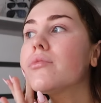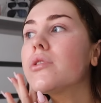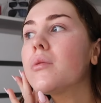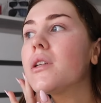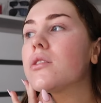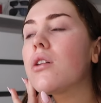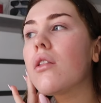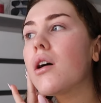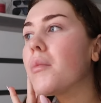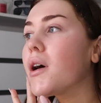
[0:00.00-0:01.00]
To me it's not
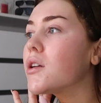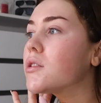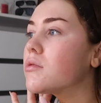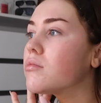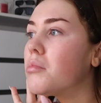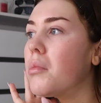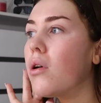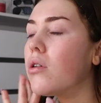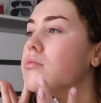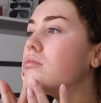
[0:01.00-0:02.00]
that bad,
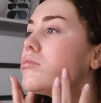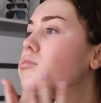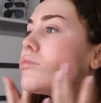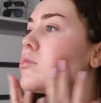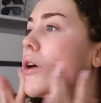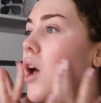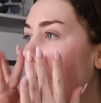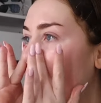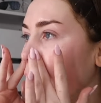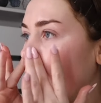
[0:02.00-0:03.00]
but
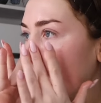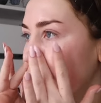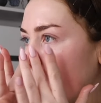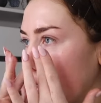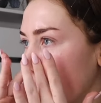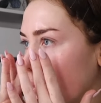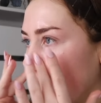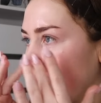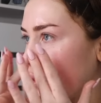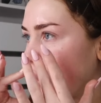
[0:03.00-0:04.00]
I mean £80 a
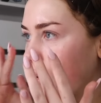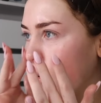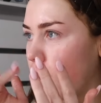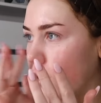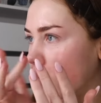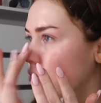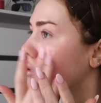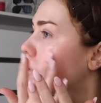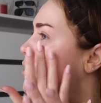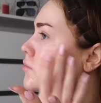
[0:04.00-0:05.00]
month on
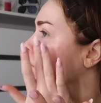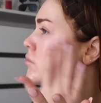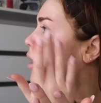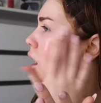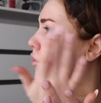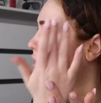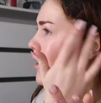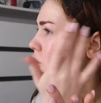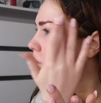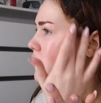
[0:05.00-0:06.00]
a
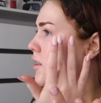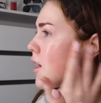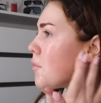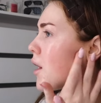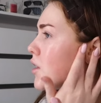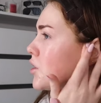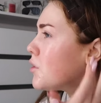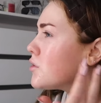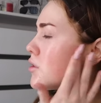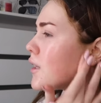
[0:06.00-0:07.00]
facial isn't that bad.
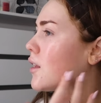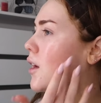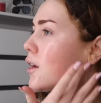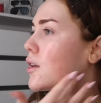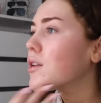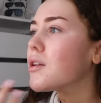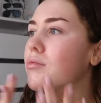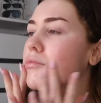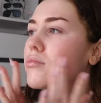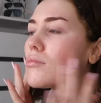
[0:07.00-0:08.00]
You also get like
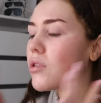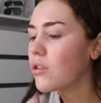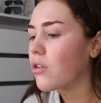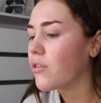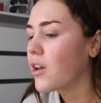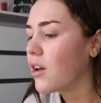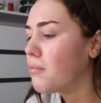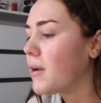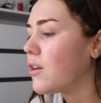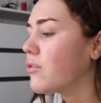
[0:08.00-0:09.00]
other
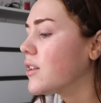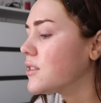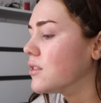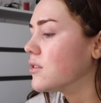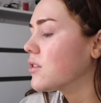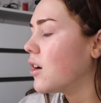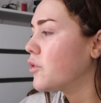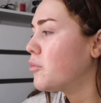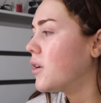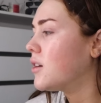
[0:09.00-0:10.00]
benefits and
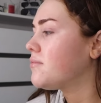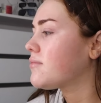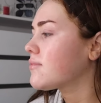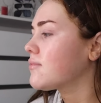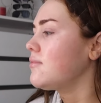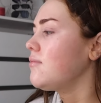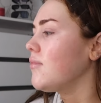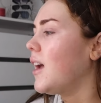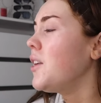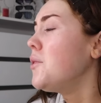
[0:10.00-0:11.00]
stuff, but
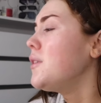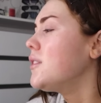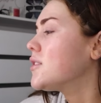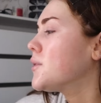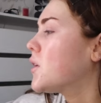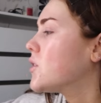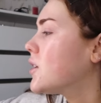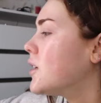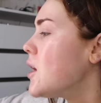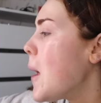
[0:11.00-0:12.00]
I don't know whether to do it or
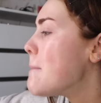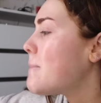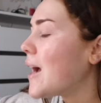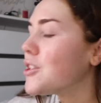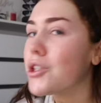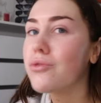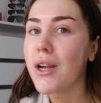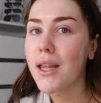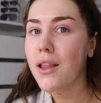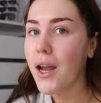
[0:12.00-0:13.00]
not, but I do
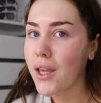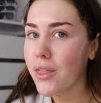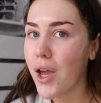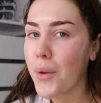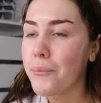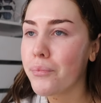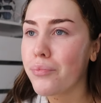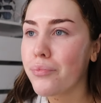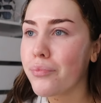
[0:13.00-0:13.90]
really like them.